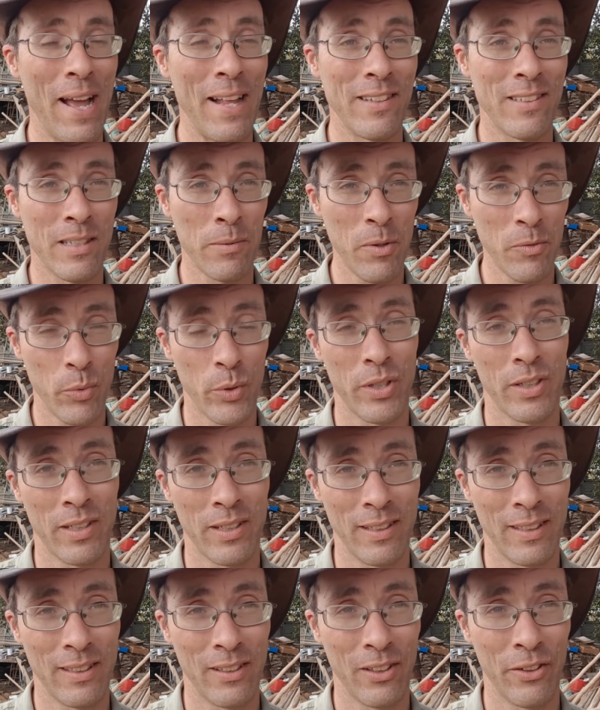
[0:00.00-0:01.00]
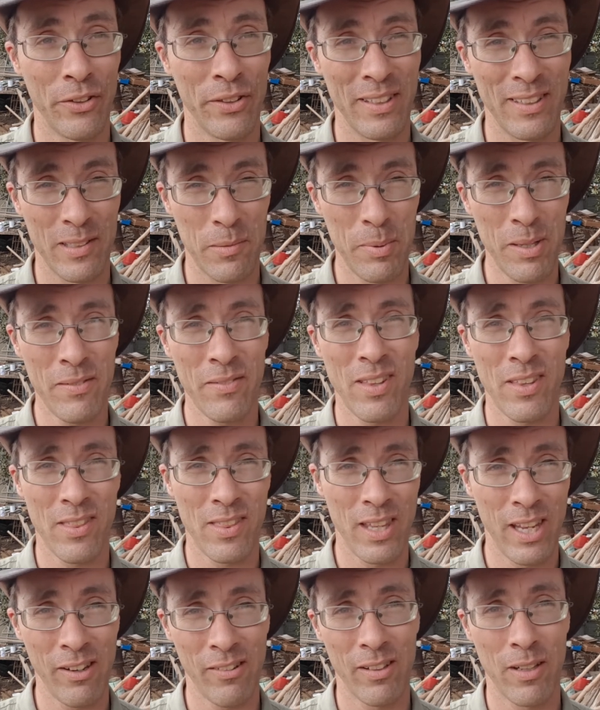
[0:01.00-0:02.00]
And some of what you're gonna need to learn is a bit of the
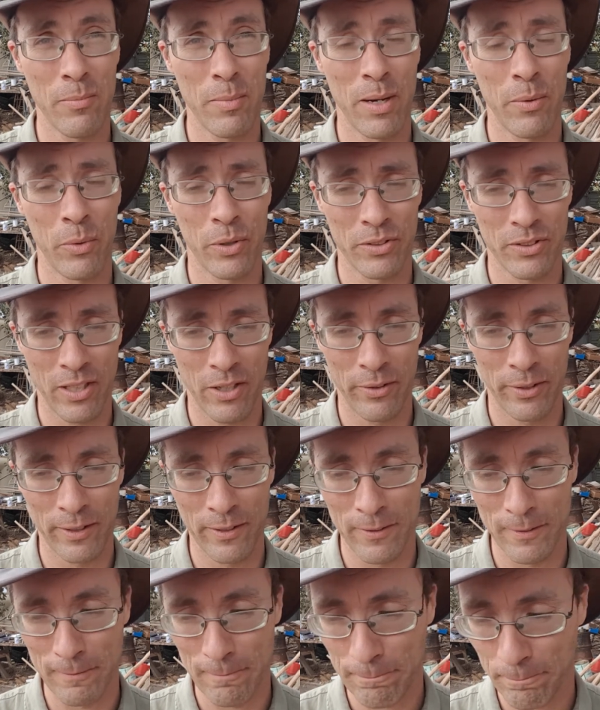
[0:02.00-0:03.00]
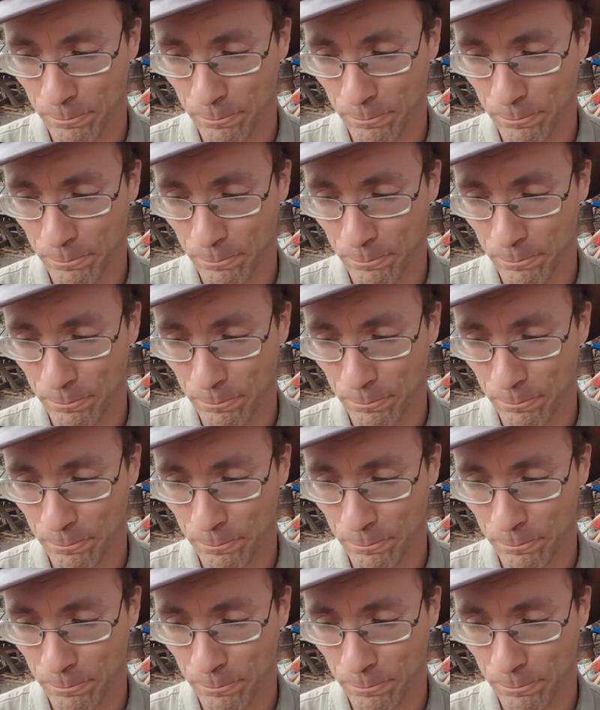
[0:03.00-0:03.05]
theory about what's going on.